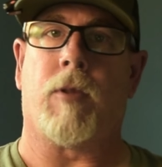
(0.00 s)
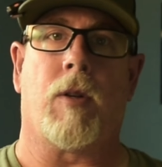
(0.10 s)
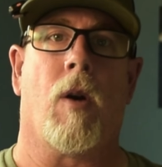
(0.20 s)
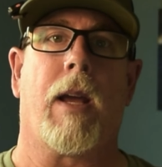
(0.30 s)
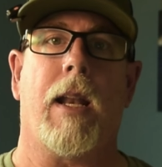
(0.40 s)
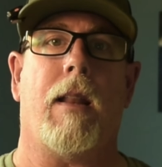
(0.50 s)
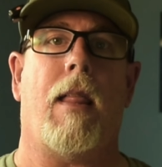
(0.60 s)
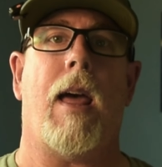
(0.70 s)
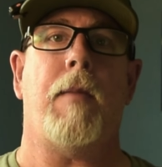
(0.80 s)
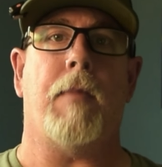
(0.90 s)
go get an
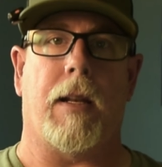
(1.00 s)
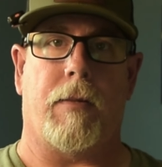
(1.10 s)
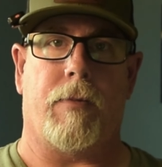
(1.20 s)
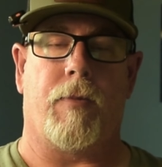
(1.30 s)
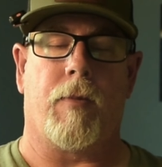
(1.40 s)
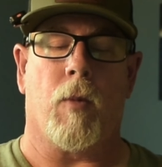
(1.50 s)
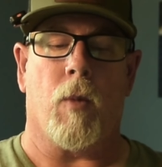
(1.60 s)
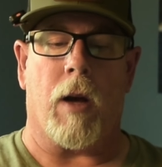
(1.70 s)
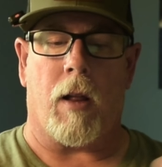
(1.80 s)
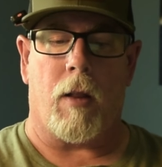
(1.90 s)
alignment.
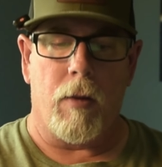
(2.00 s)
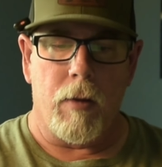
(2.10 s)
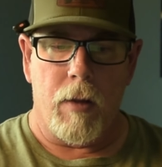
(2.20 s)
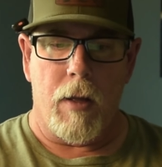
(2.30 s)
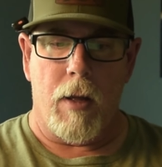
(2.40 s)
Well,